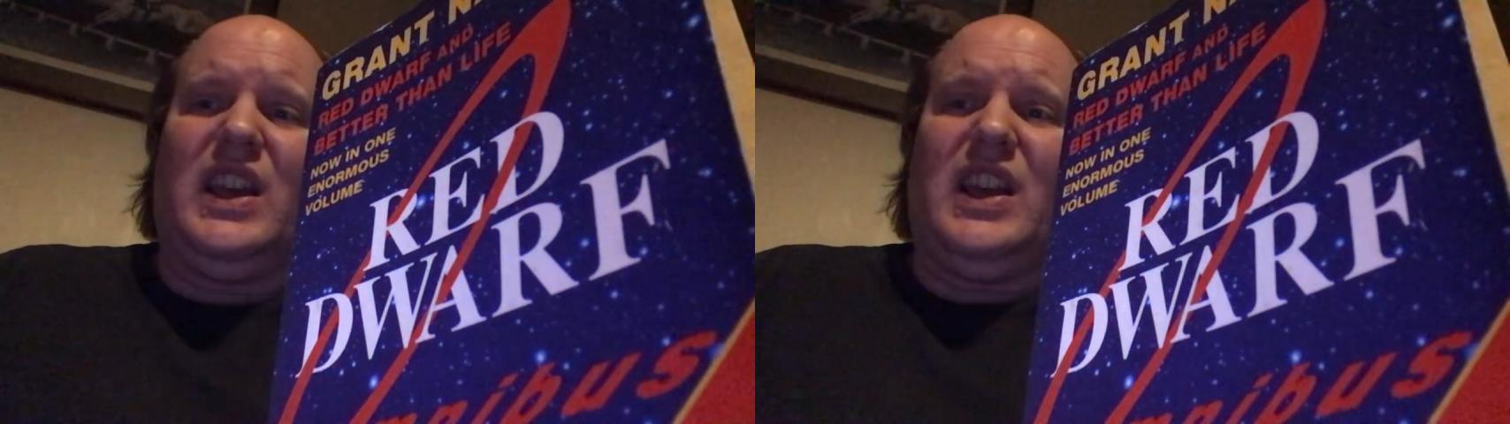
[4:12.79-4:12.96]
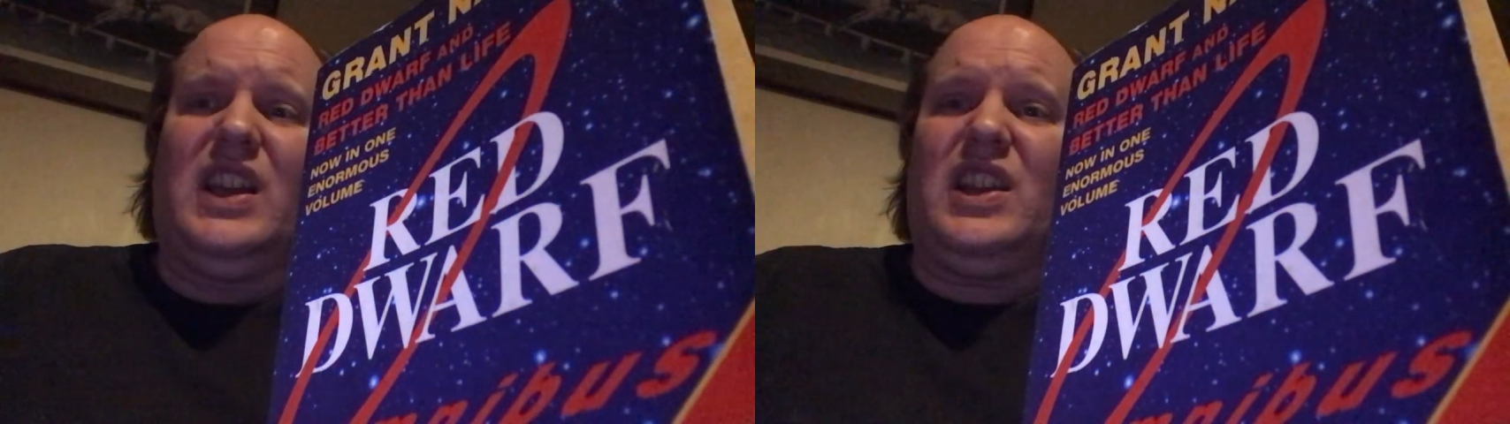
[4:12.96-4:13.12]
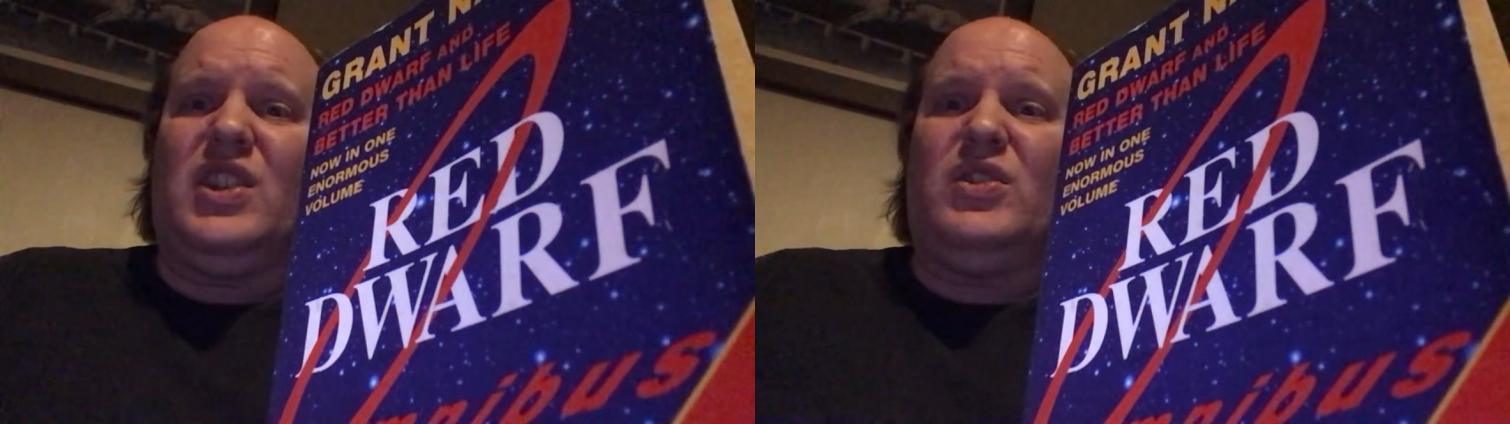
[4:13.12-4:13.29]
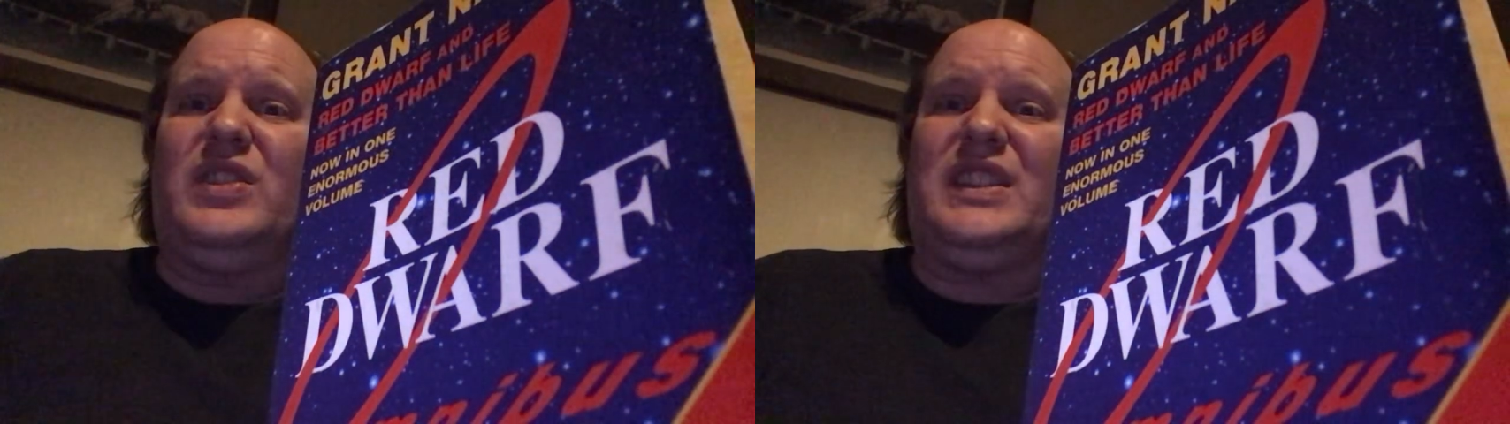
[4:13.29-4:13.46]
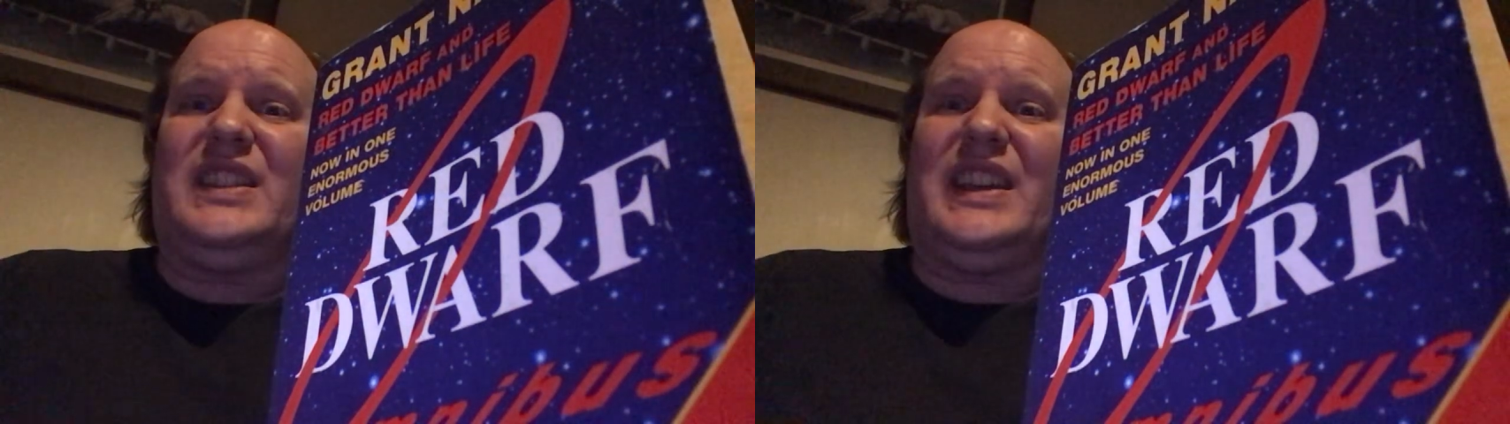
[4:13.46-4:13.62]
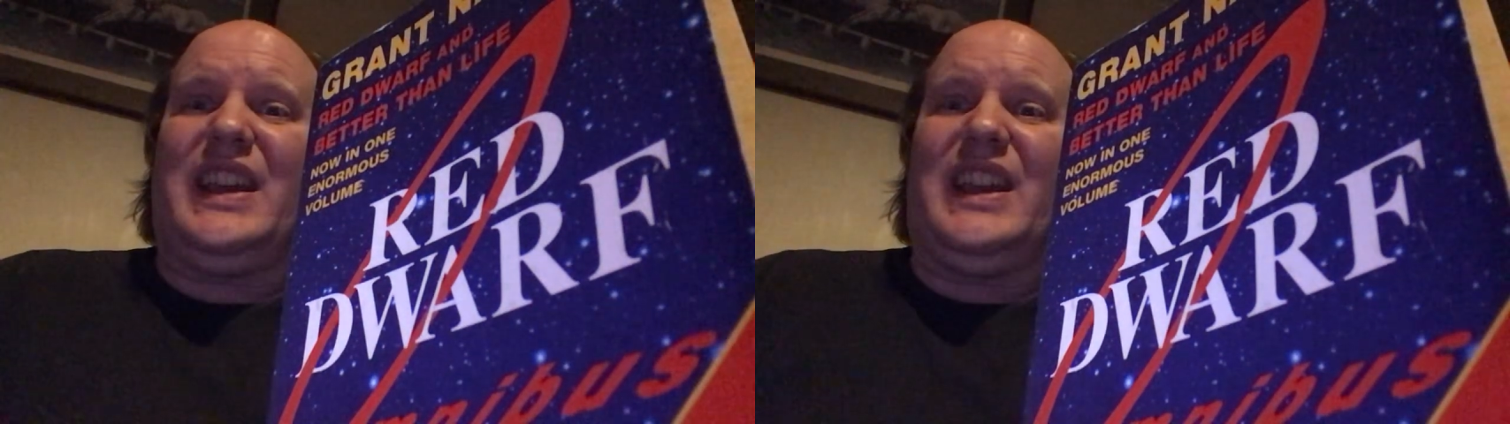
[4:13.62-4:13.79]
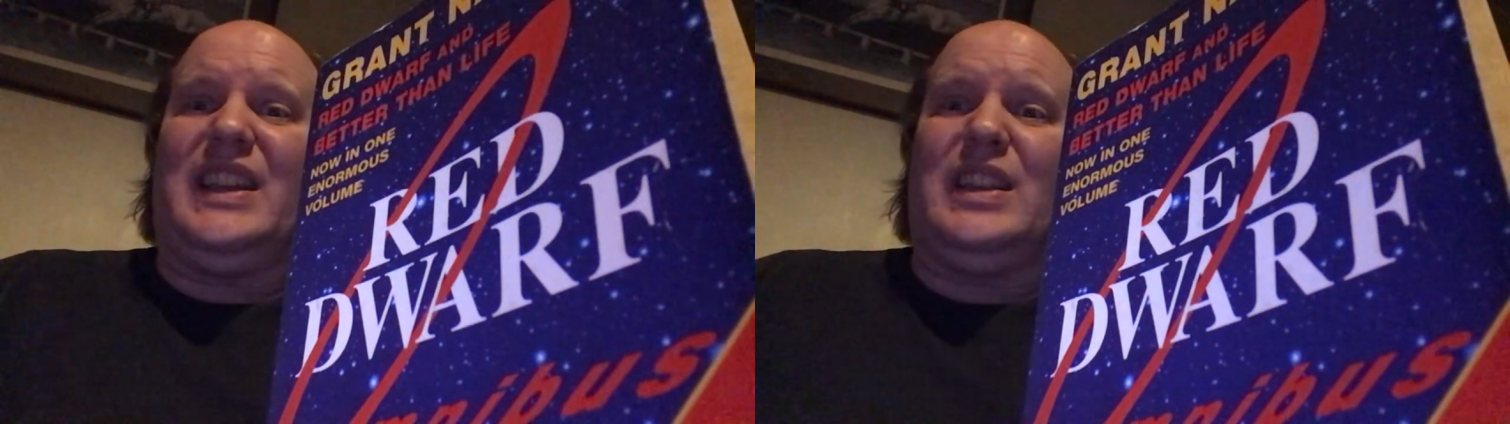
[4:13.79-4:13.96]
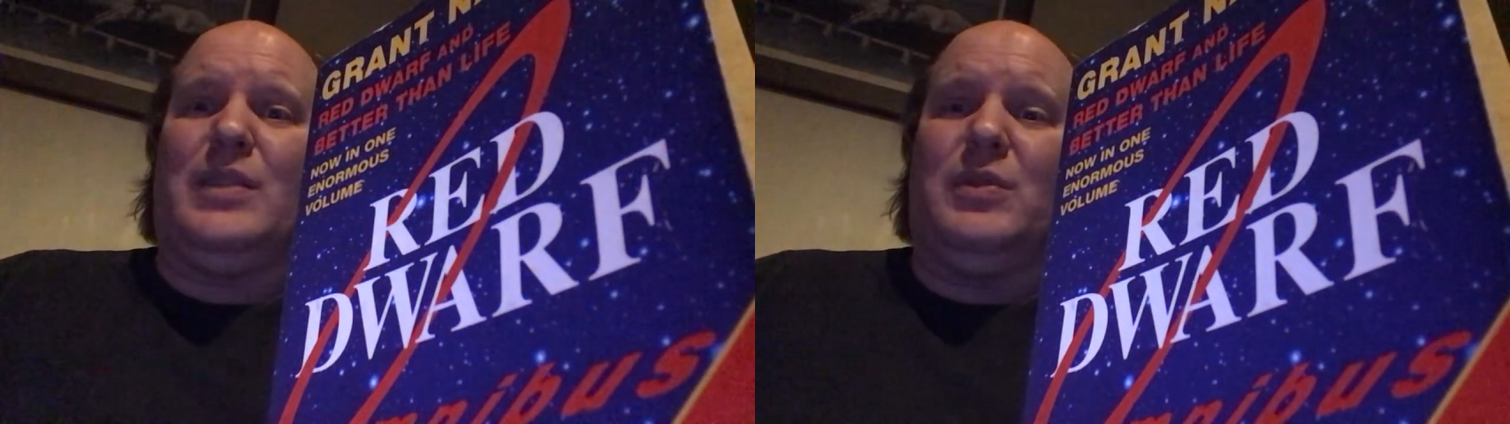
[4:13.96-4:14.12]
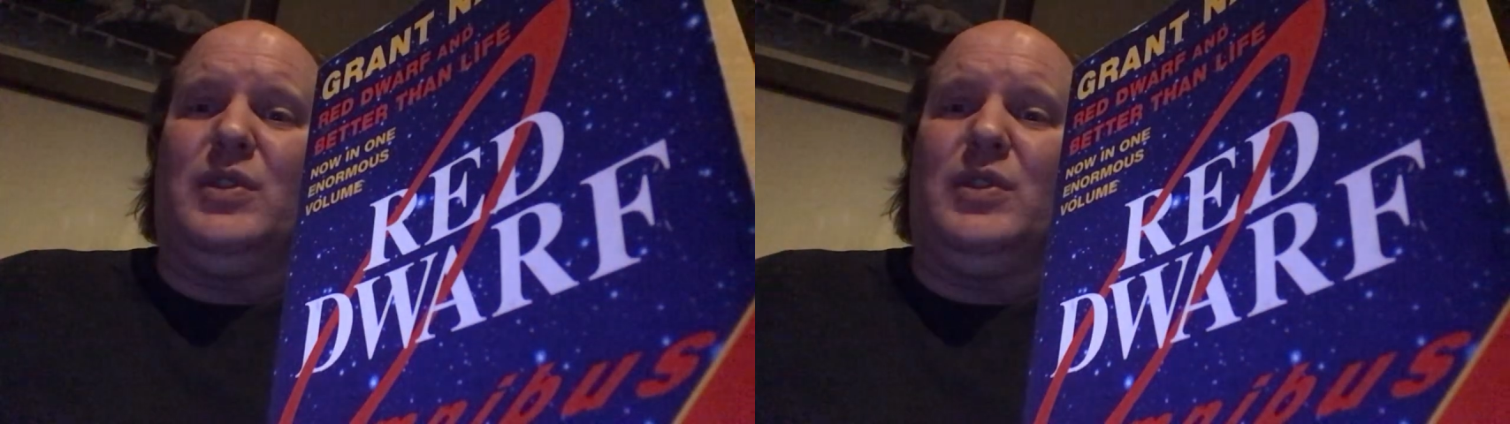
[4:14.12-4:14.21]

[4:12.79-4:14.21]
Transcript: and I couldn't stand him.